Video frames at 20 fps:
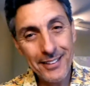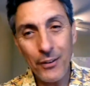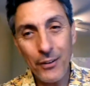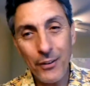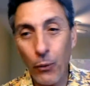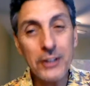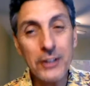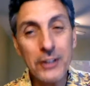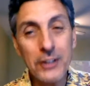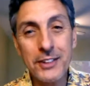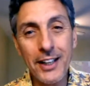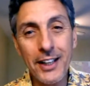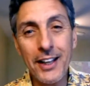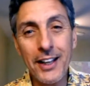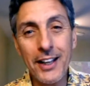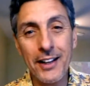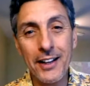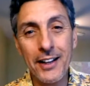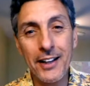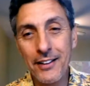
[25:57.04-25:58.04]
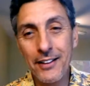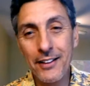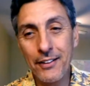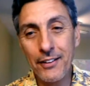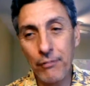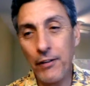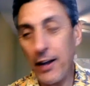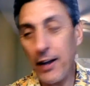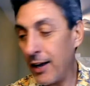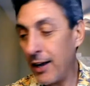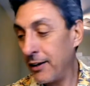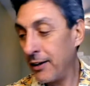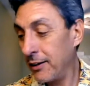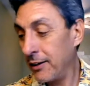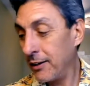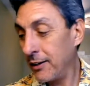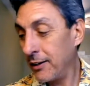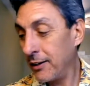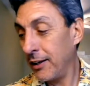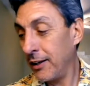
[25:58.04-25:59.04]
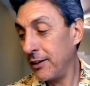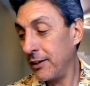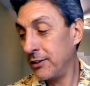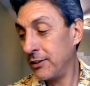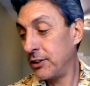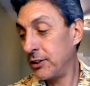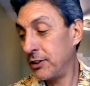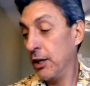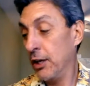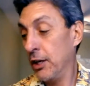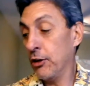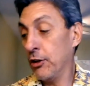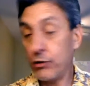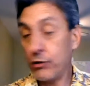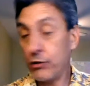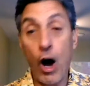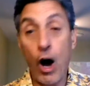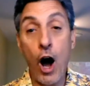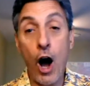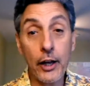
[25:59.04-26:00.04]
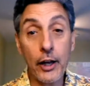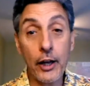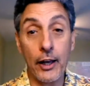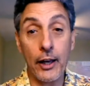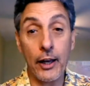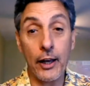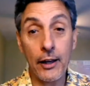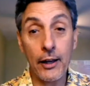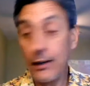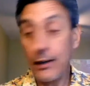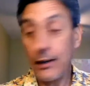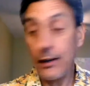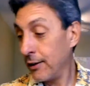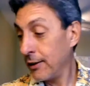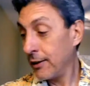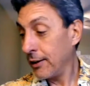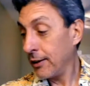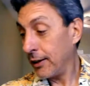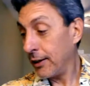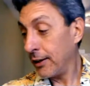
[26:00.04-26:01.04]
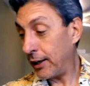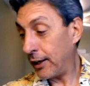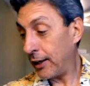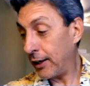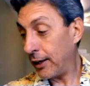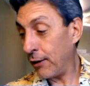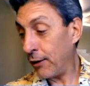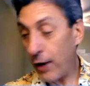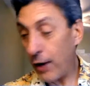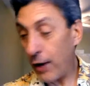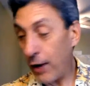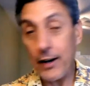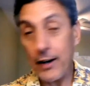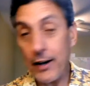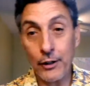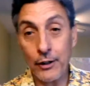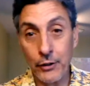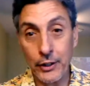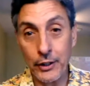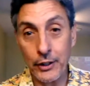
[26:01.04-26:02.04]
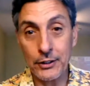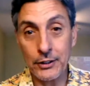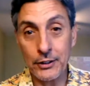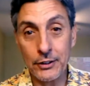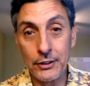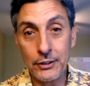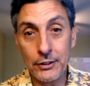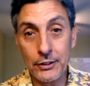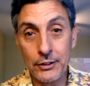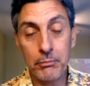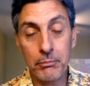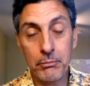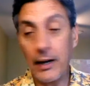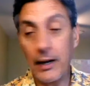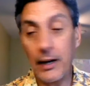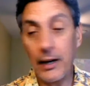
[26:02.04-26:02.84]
once again, the Fed is talking rate increases, but